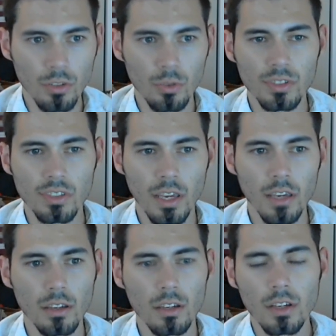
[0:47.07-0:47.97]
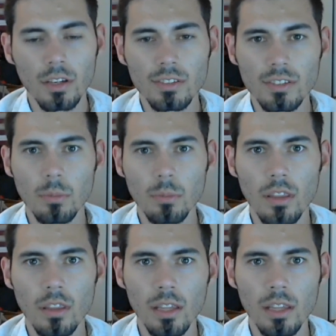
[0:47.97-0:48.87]
is take some of
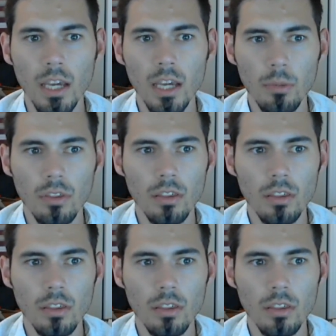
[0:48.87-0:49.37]
the in-depth